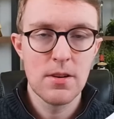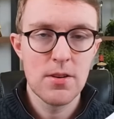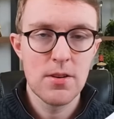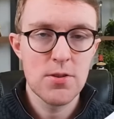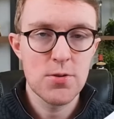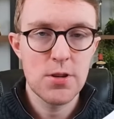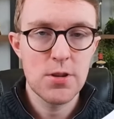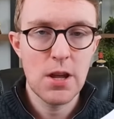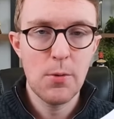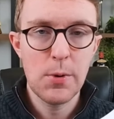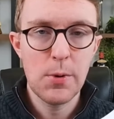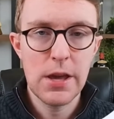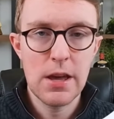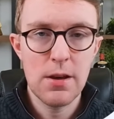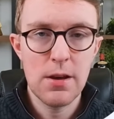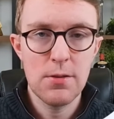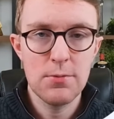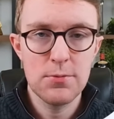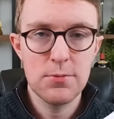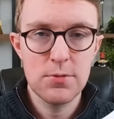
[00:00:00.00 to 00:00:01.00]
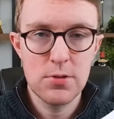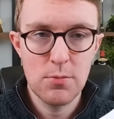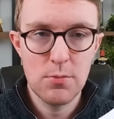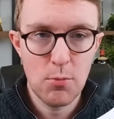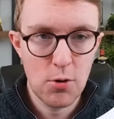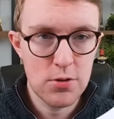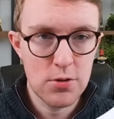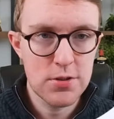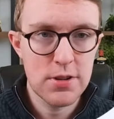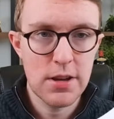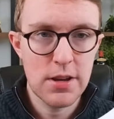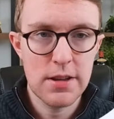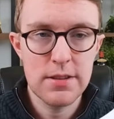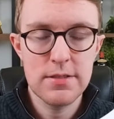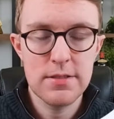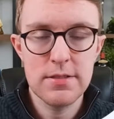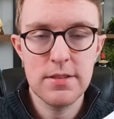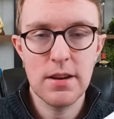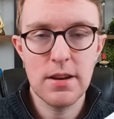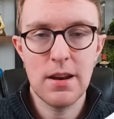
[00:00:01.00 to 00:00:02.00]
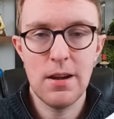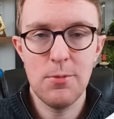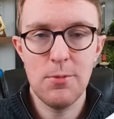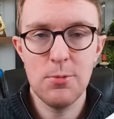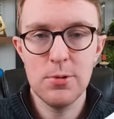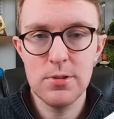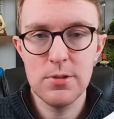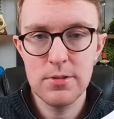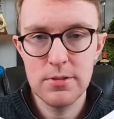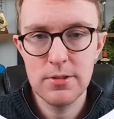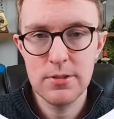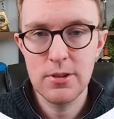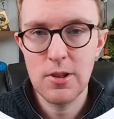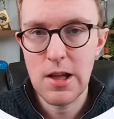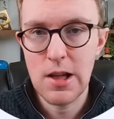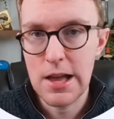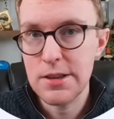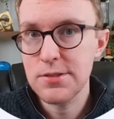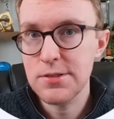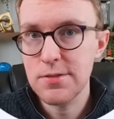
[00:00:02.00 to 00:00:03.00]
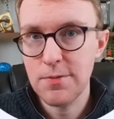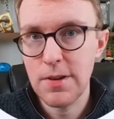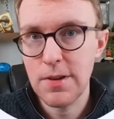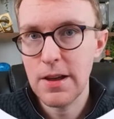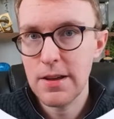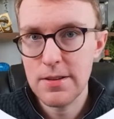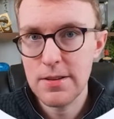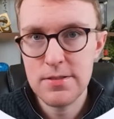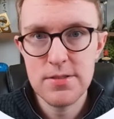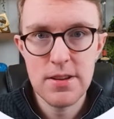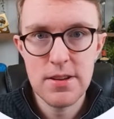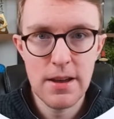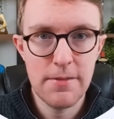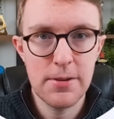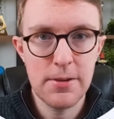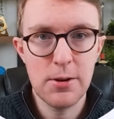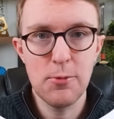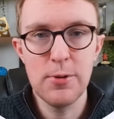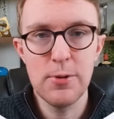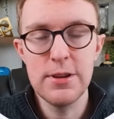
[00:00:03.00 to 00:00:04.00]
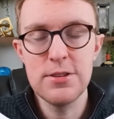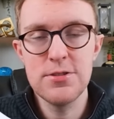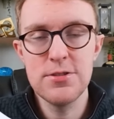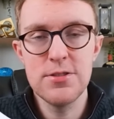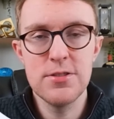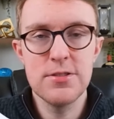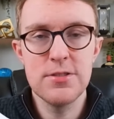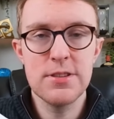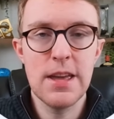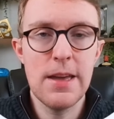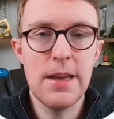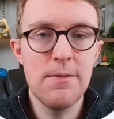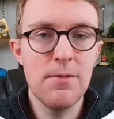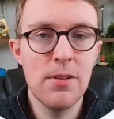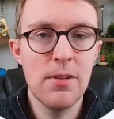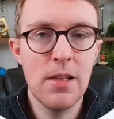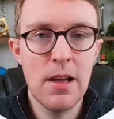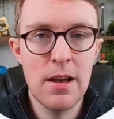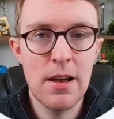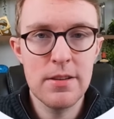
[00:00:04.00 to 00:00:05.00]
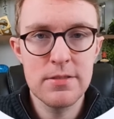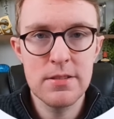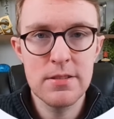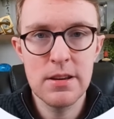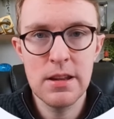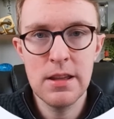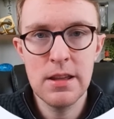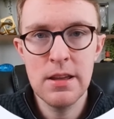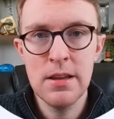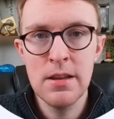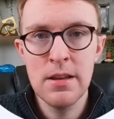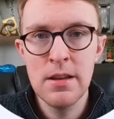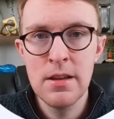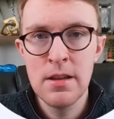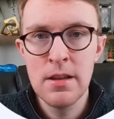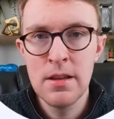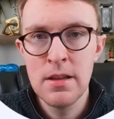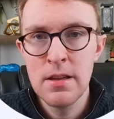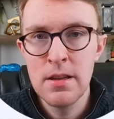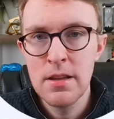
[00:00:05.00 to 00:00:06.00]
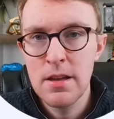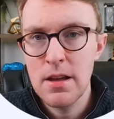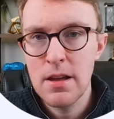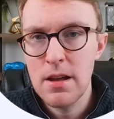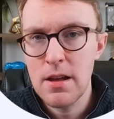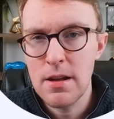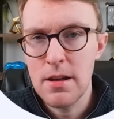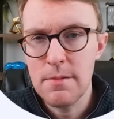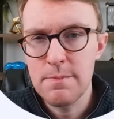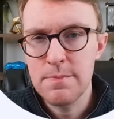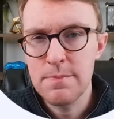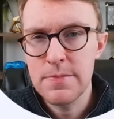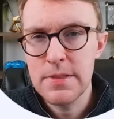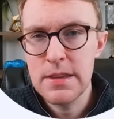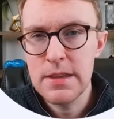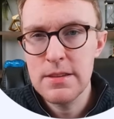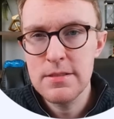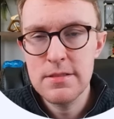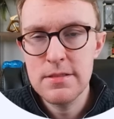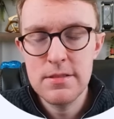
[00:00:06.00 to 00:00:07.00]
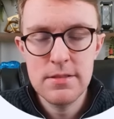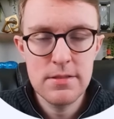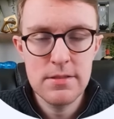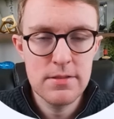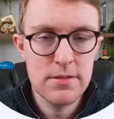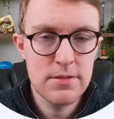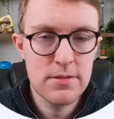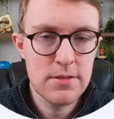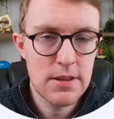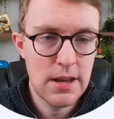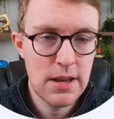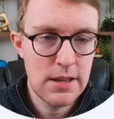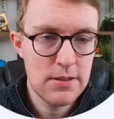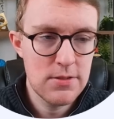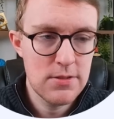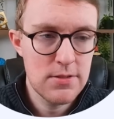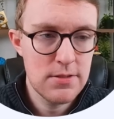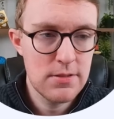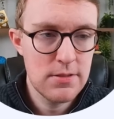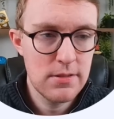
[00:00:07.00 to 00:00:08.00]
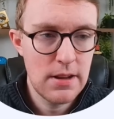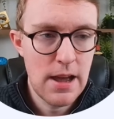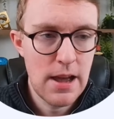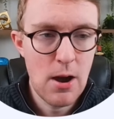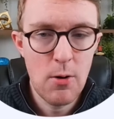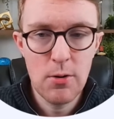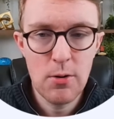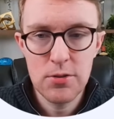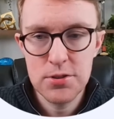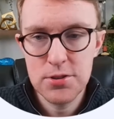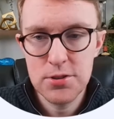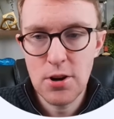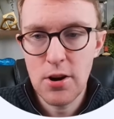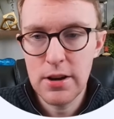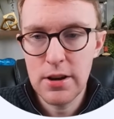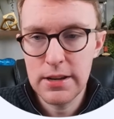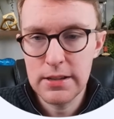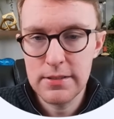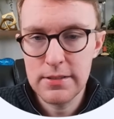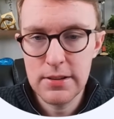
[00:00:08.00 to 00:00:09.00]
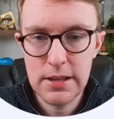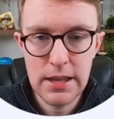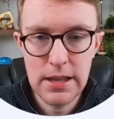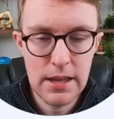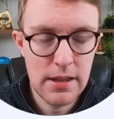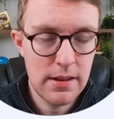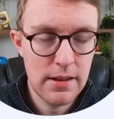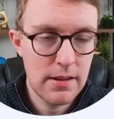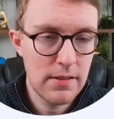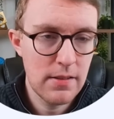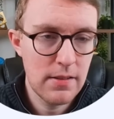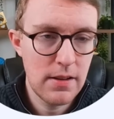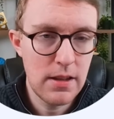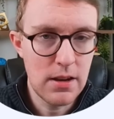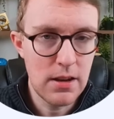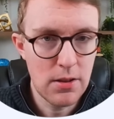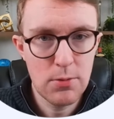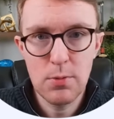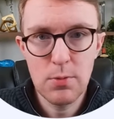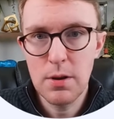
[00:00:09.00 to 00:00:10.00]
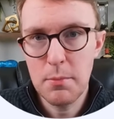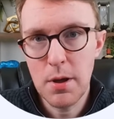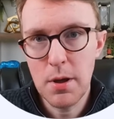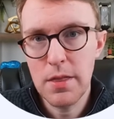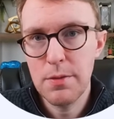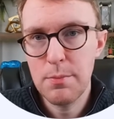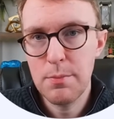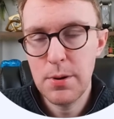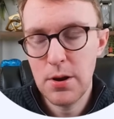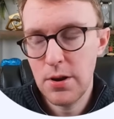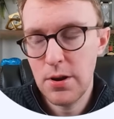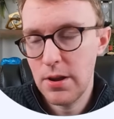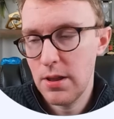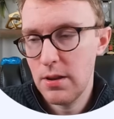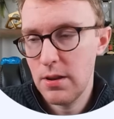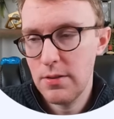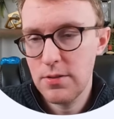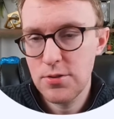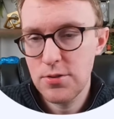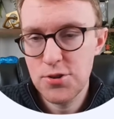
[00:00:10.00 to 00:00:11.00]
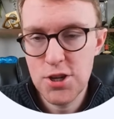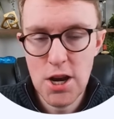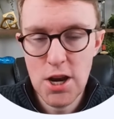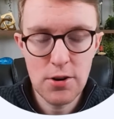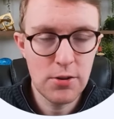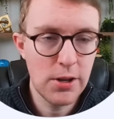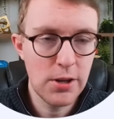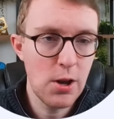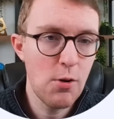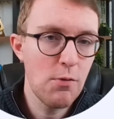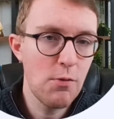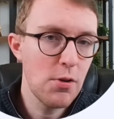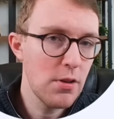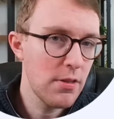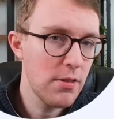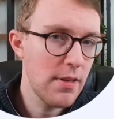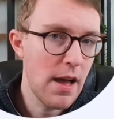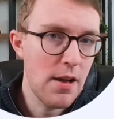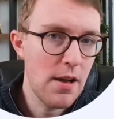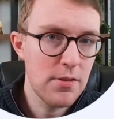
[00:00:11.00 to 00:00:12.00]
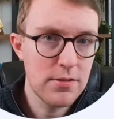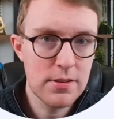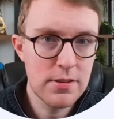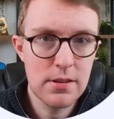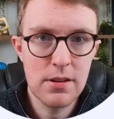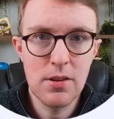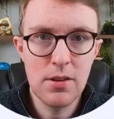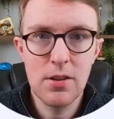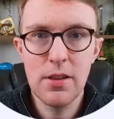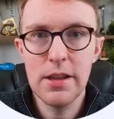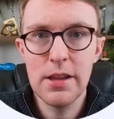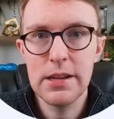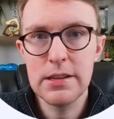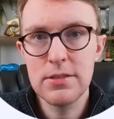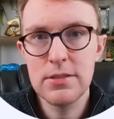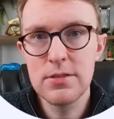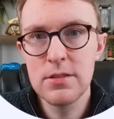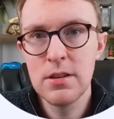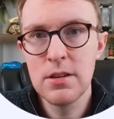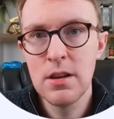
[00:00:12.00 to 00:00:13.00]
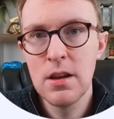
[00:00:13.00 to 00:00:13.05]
So now we have two more sites that I would classify as having reached escape velocity. These sites now are starting to get, in a 3-month period, generally over 1,000 clicks.